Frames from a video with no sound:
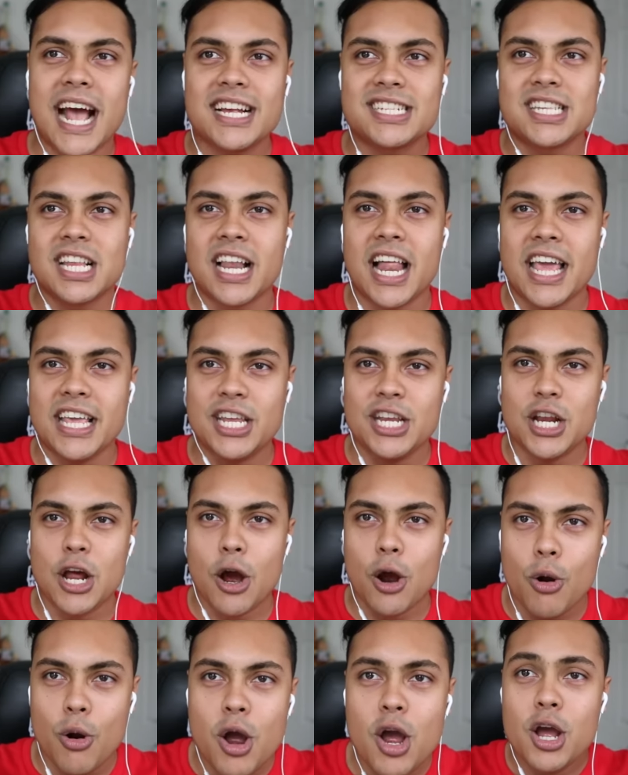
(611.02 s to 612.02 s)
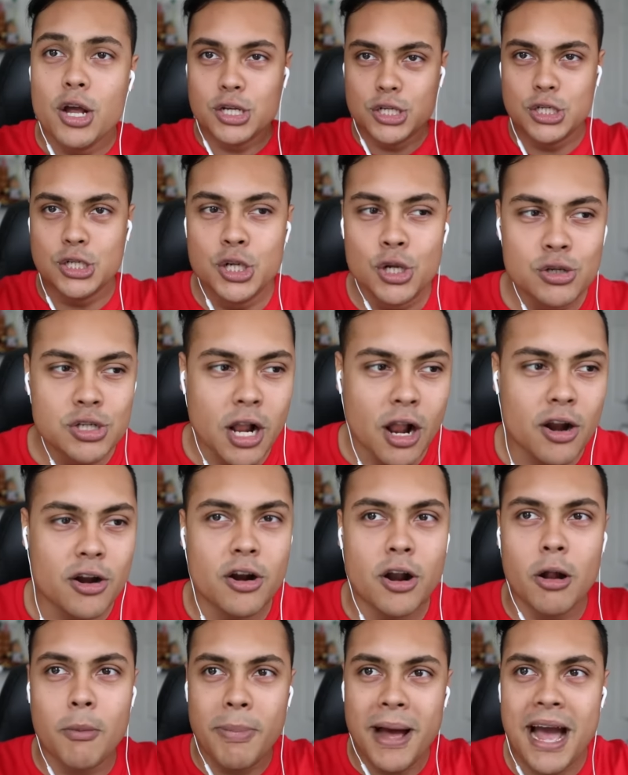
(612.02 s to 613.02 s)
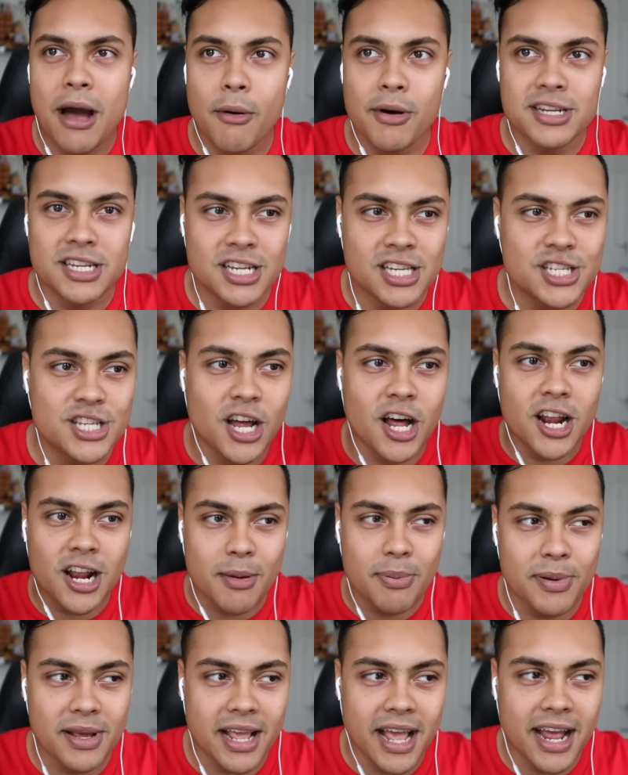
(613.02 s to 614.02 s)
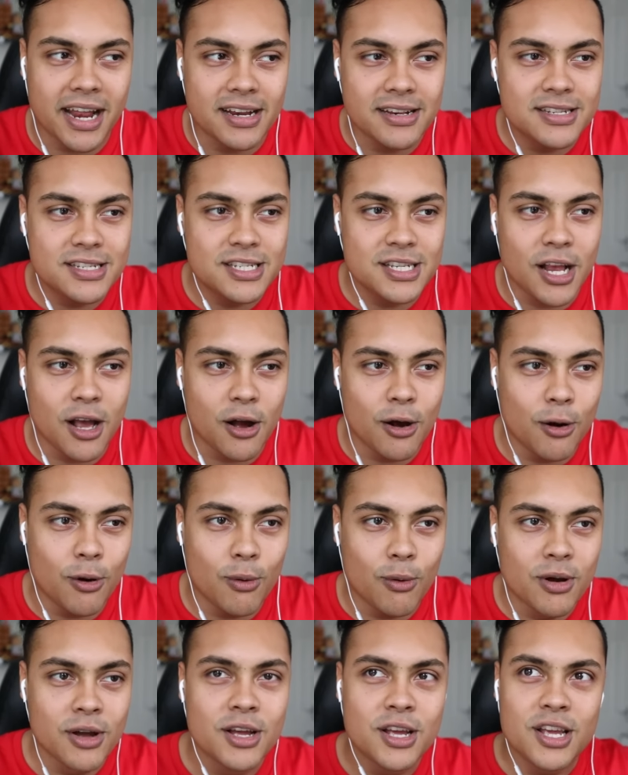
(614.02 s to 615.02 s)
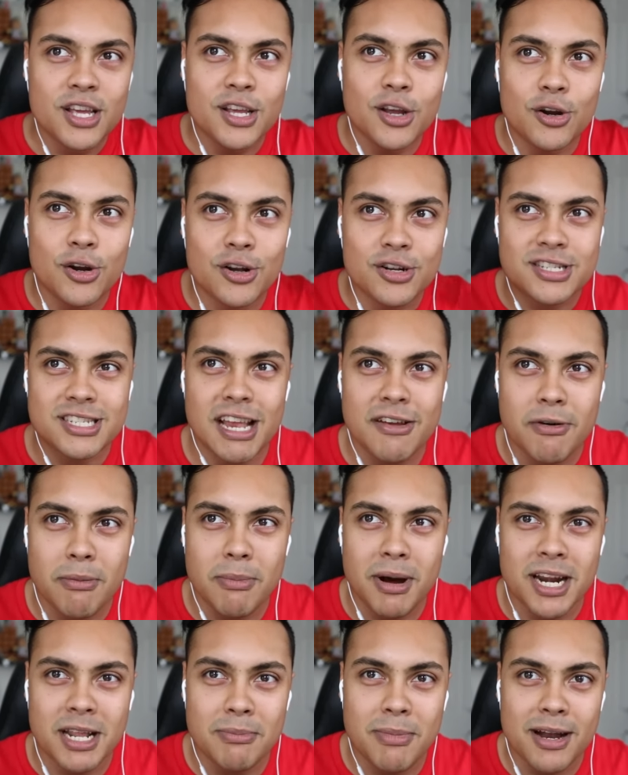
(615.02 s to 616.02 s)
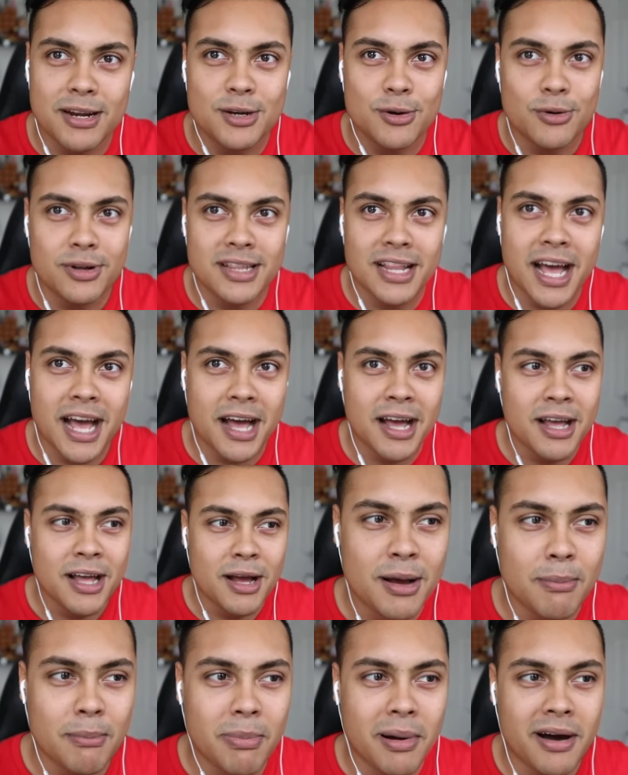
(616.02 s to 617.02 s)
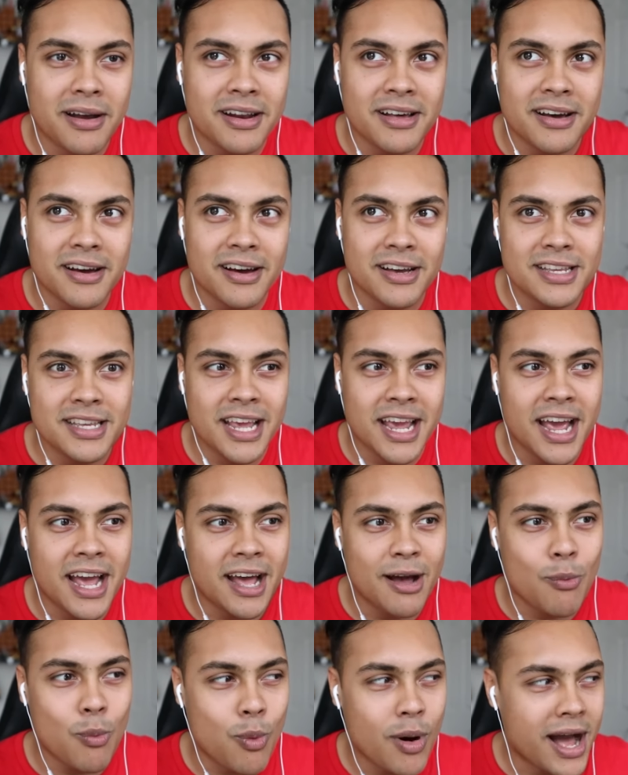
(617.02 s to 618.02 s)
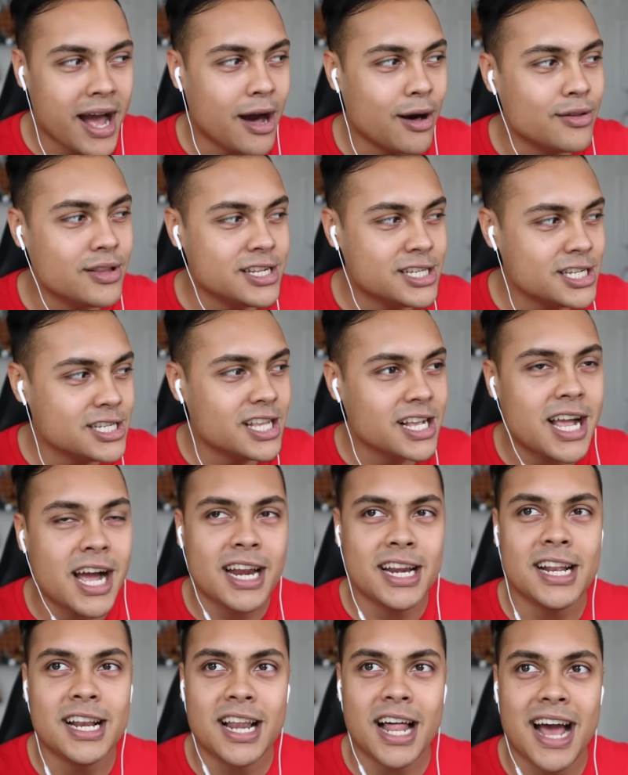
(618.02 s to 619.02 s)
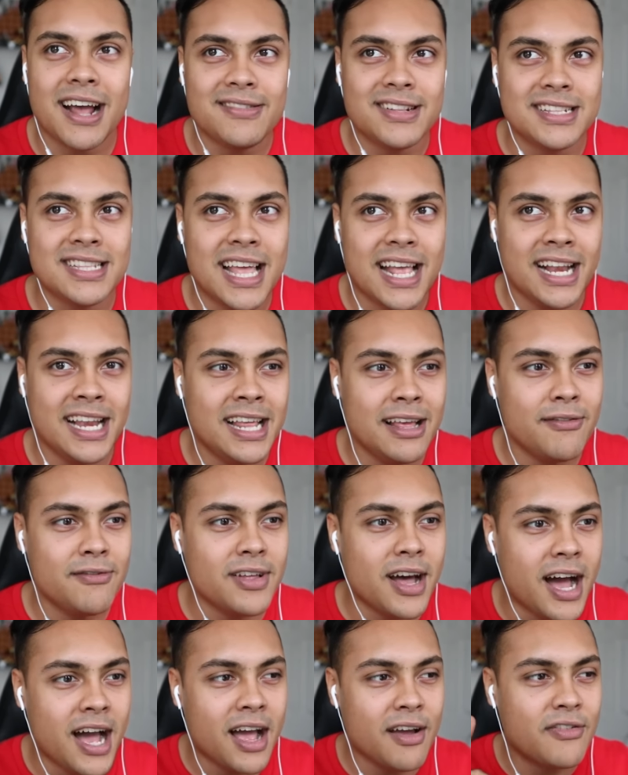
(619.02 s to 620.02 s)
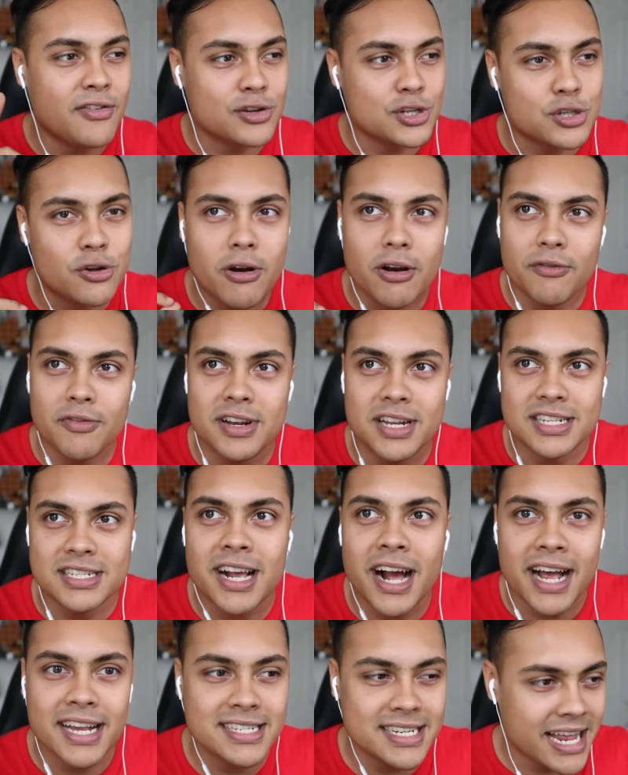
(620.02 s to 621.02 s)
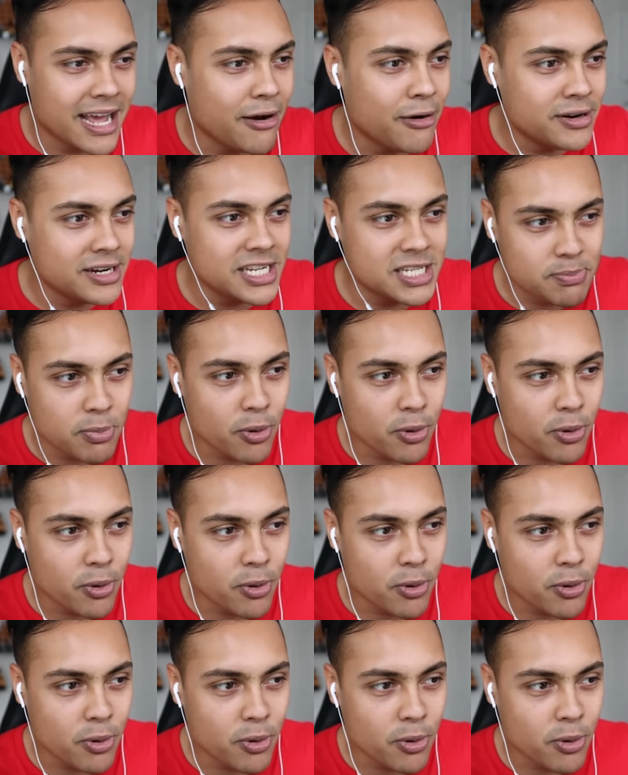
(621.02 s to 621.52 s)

it has to, like, you know, use a lot of power to start up again. So you're not saving money by doing that. But yeah, wow, this is the kind of life that they lived. I feel sorry for these guys now at this